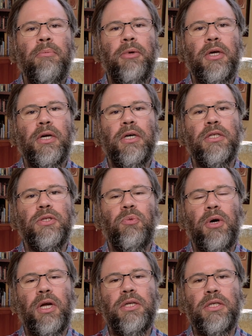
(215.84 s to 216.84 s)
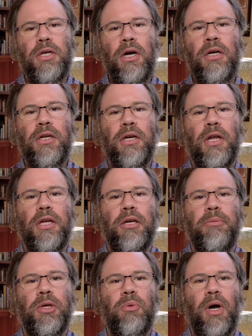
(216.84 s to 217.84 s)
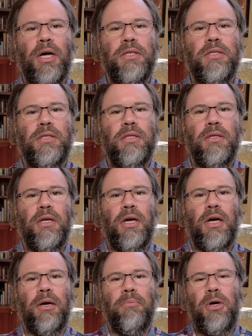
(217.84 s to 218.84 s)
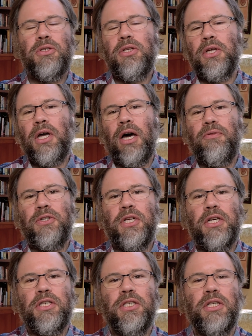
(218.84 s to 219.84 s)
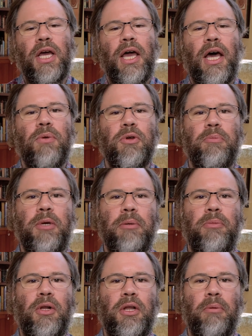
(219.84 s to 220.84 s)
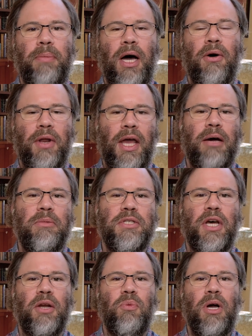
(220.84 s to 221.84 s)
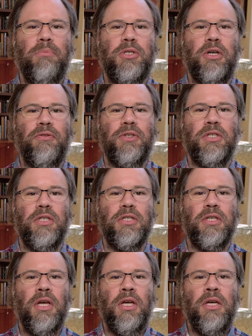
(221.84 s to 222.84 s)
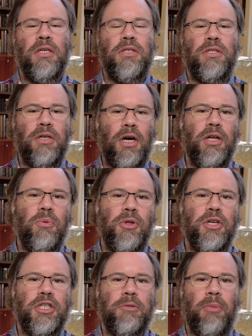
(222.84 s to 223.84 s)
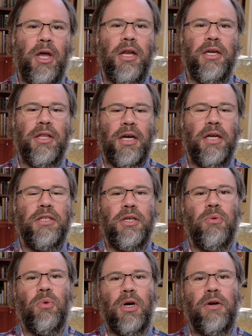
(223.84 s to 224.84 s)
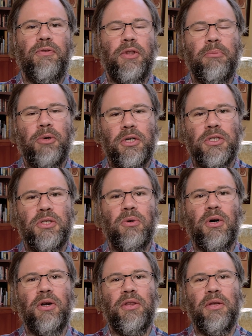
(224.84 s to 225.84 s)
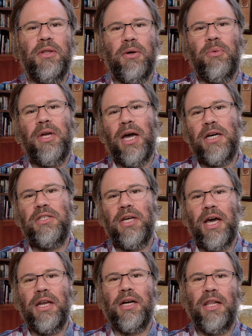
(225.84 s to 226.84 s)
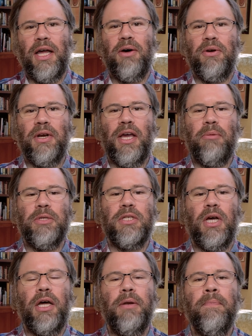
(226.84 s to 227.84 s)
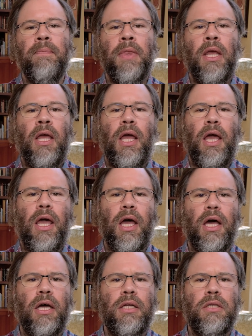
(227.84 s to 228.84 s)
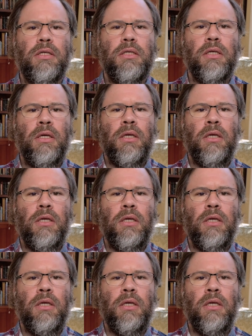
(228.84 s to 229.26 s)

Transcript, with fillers: because when I started at AWS, uh, most of the conversations I had with people about Amazon Web Services started with explaining that I didn't work for the bookstore, that, that we actually had a cloud at Amazon. And